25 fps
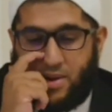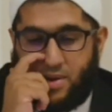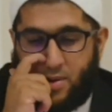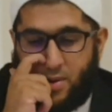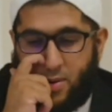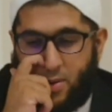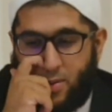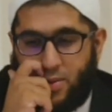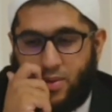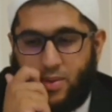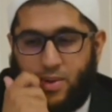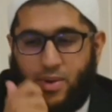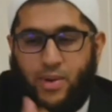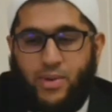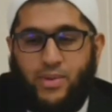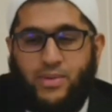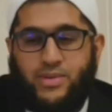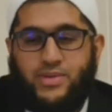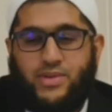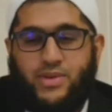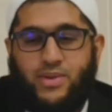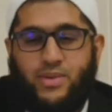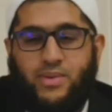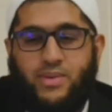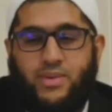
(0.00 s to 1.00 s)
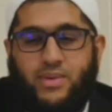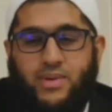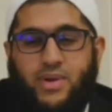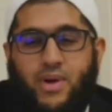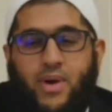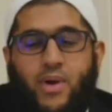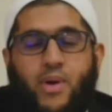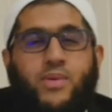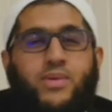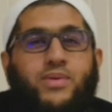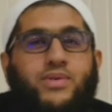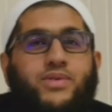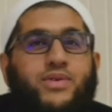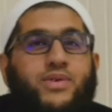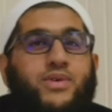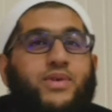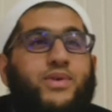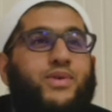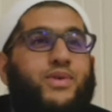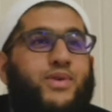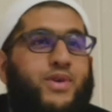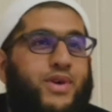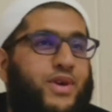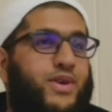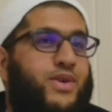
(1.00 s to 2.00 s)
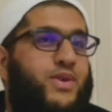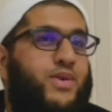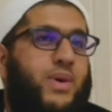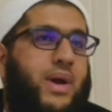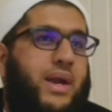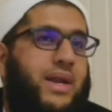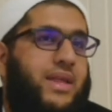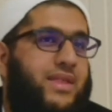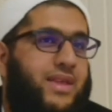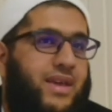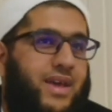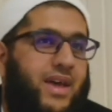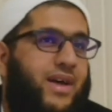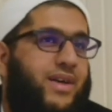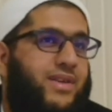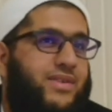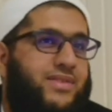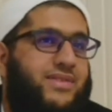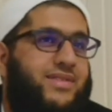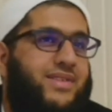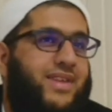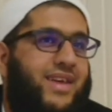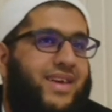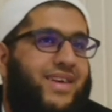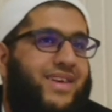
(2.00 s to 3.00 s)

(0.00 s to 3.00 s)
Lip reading: so you couldn't do anything else.